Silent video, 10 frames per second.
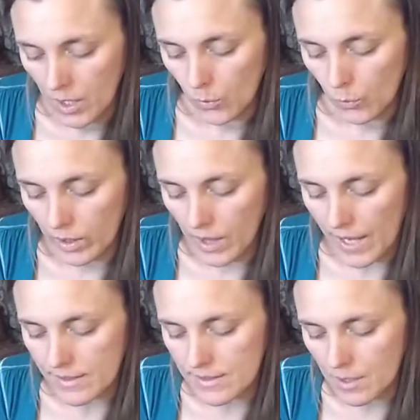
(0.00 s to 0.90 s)

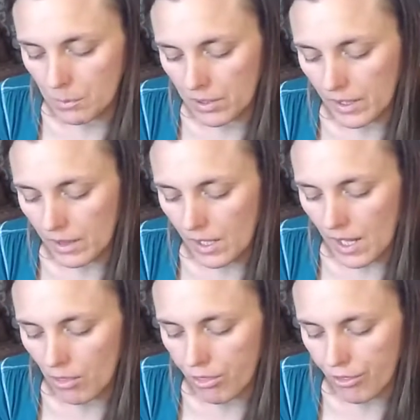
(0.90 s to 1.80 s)
Relax completely
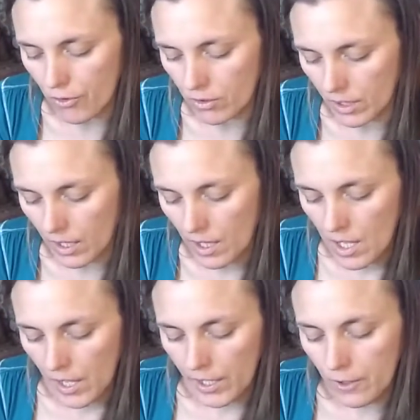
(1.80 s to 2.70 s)
and thoroughly.
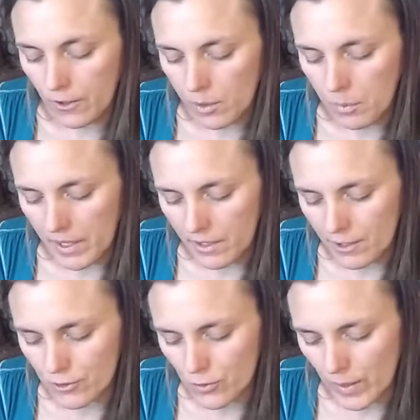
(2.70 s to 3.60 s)
Incubate
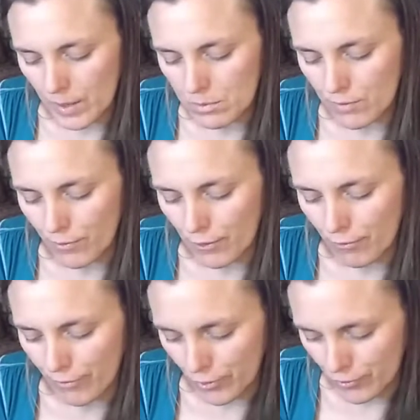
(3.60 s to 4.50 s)
your dreams for the
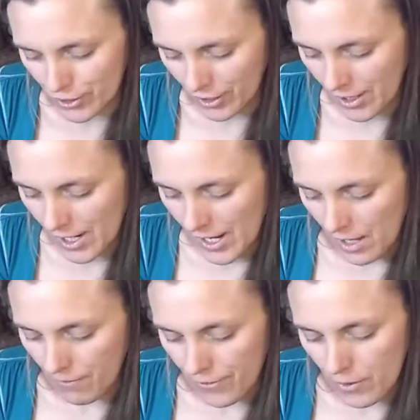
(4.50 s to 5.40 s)
future.
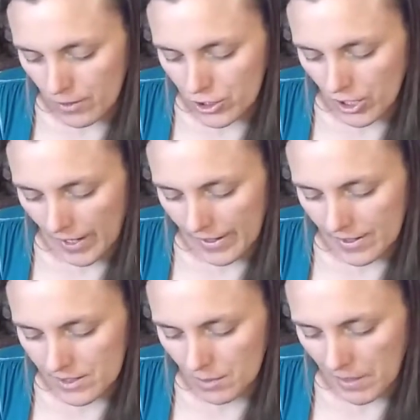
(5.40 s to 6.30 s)
If you are
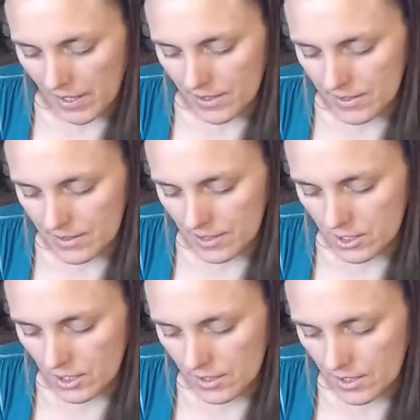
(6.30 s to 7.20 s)
trying to make a
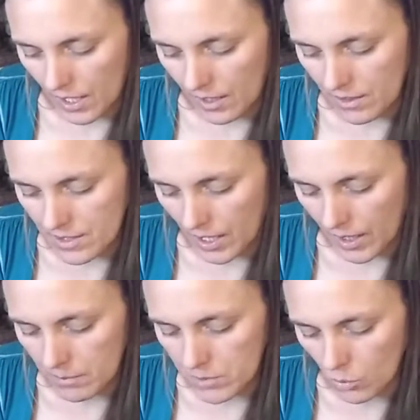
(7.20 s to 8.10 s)
decision, take the
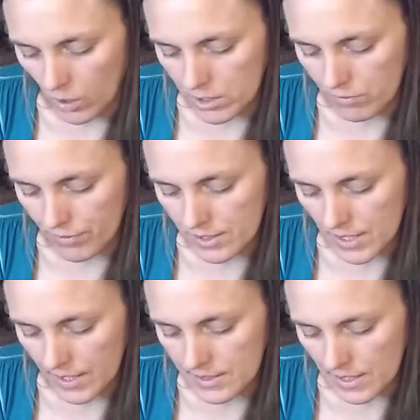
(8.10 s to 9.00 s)
time to watch for
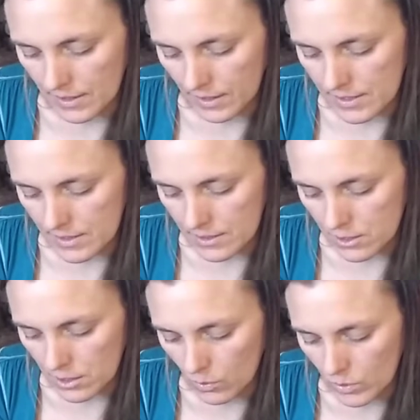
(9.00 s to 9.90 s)
signs and listen
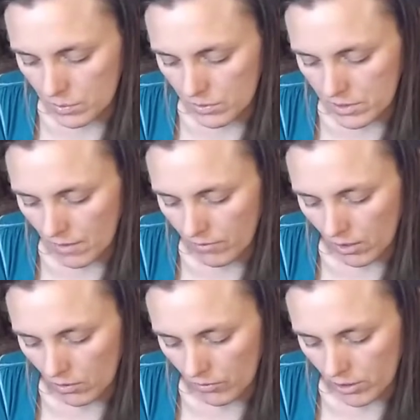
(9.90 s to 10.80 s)
to the whispers of the
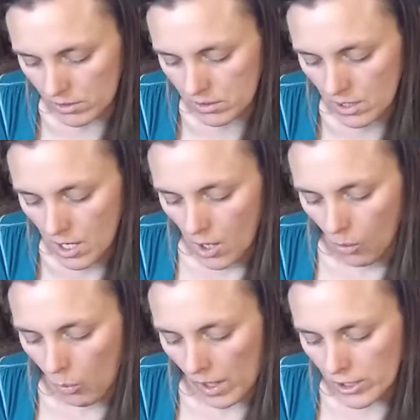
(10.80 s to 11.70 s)
universe.
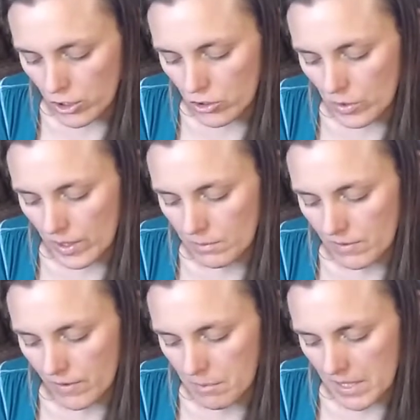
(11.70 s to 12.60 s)
Watch your dreams
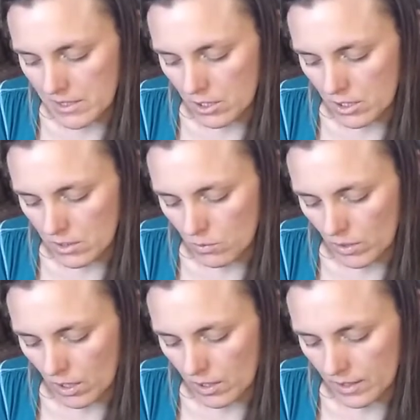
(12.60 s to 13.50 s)
for messages
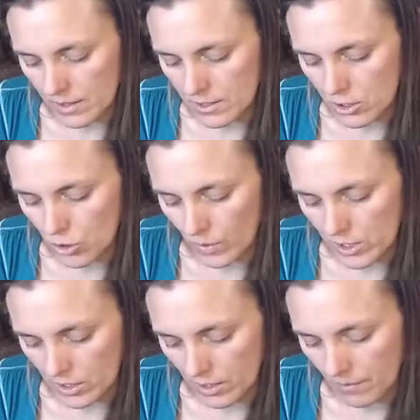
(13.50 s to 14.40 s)
regarding the
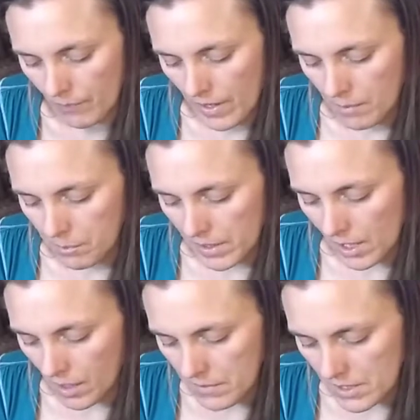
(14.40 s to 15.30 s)
situation.
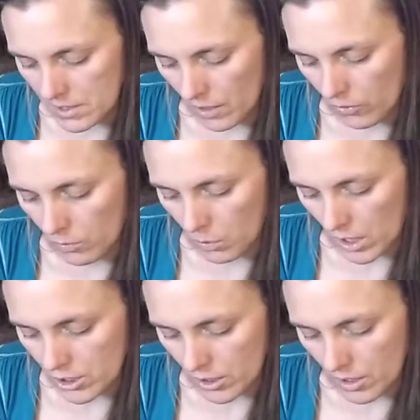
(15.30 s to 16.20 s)
Become the sacred
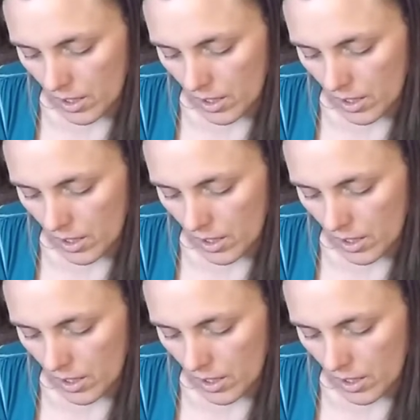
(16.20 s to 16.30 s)
watcher.